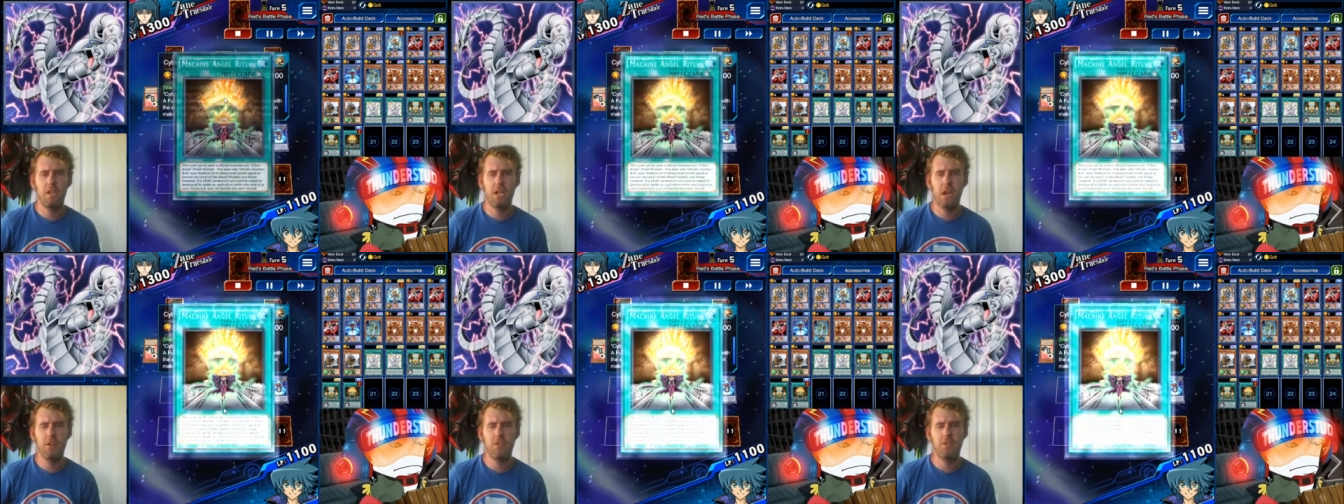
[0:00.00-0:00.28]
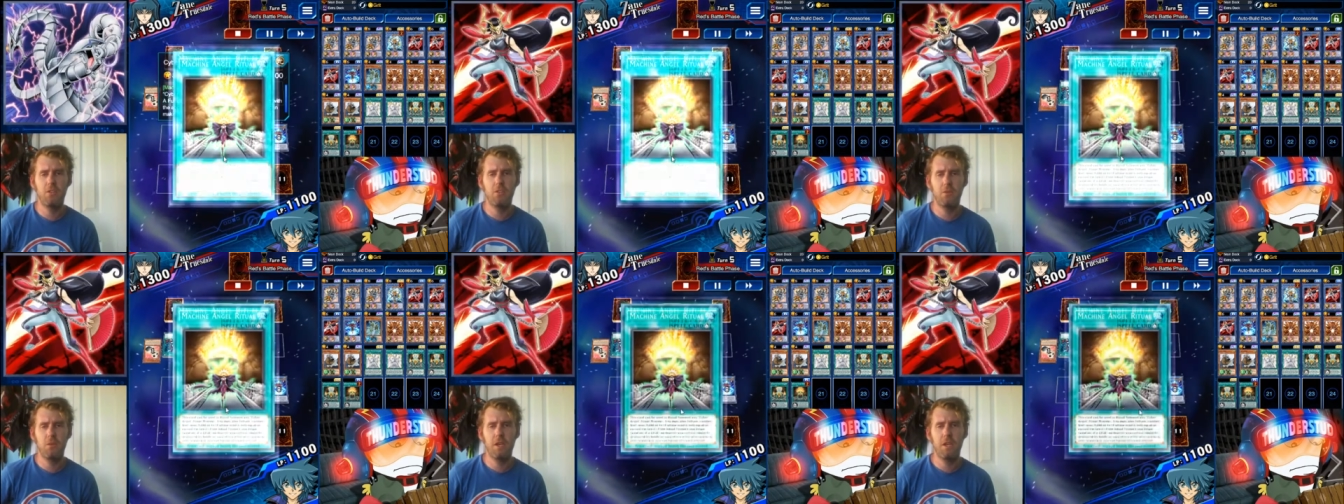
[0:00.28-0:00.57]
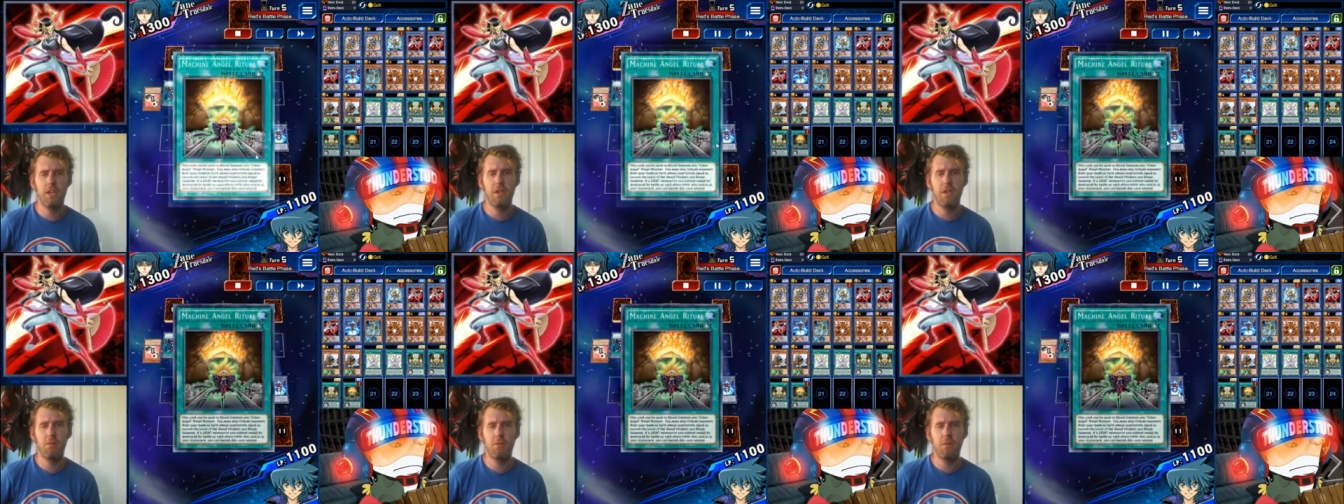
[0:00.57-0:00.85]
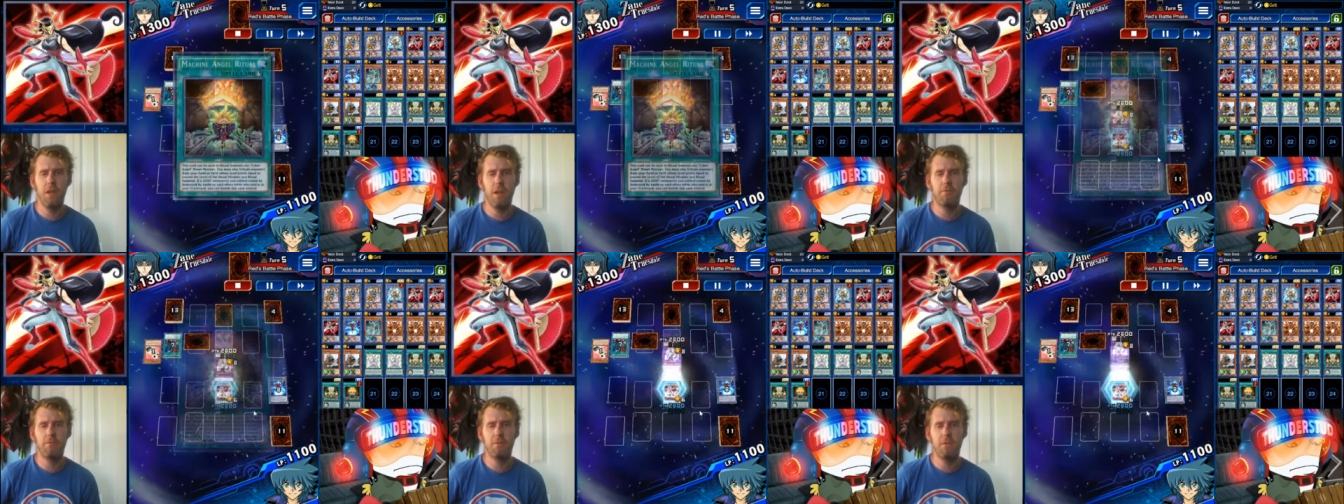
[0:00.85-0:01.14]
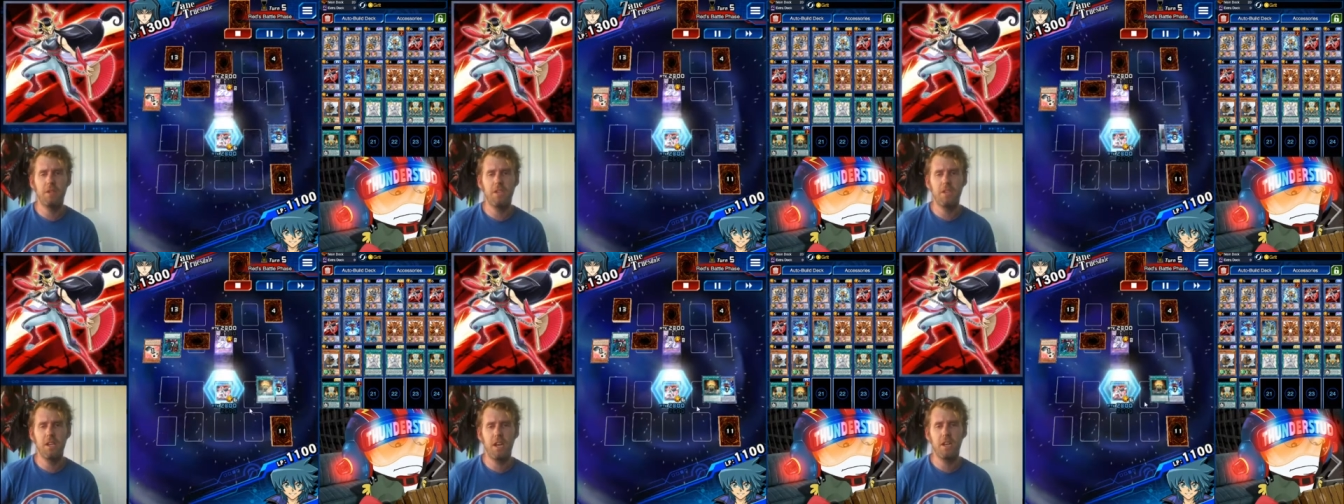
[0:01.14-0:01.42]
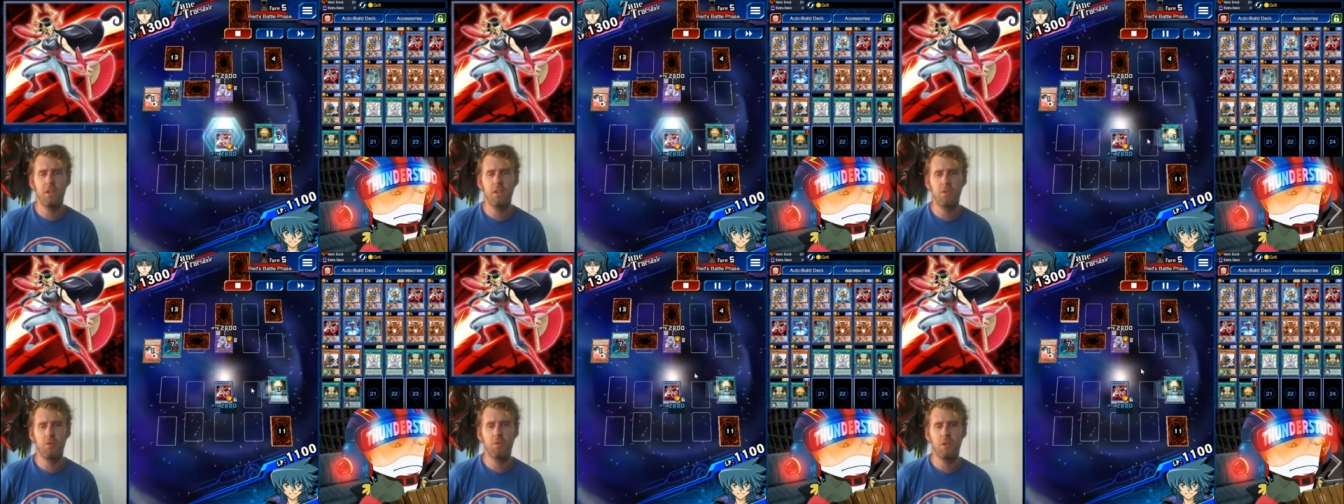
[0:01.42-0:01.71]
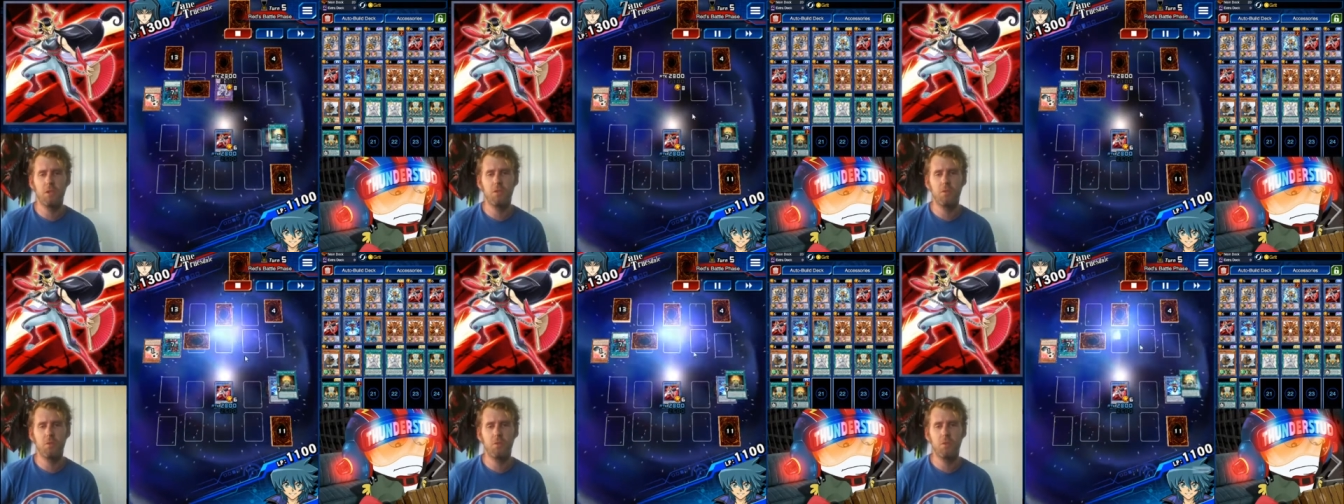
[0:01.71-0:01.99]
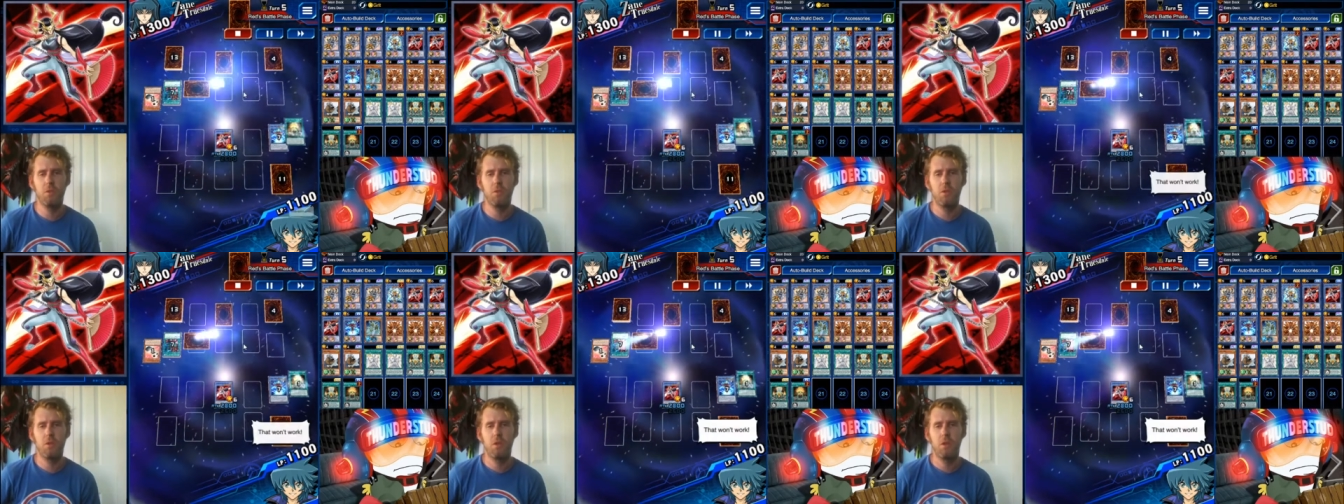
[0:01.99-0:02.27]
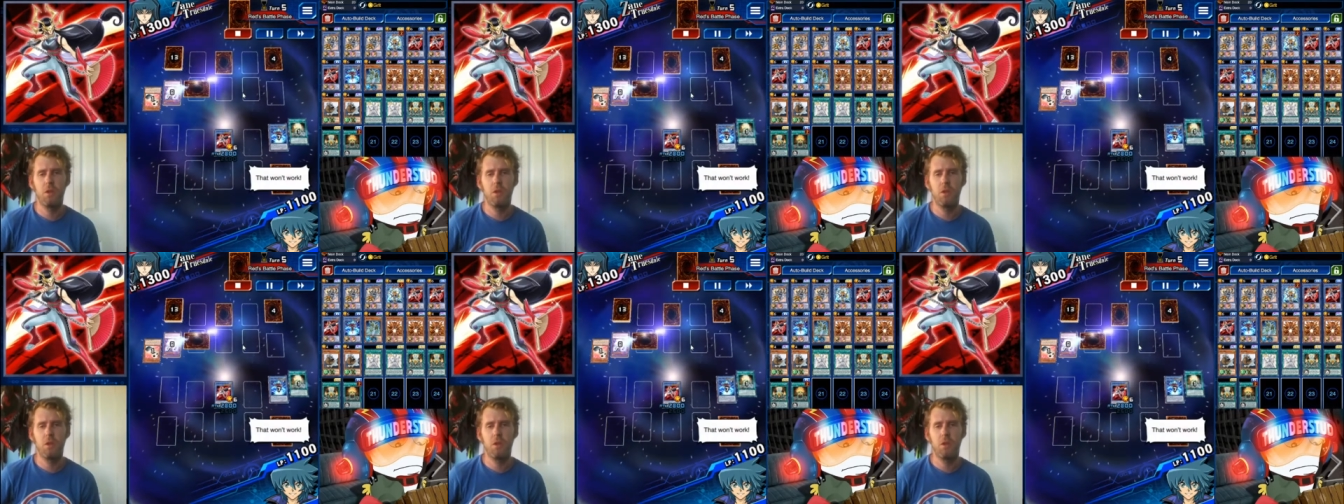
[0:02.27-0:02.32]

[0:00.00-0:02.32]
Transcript: Now he's swinging in. We have Machine Angel Ritual.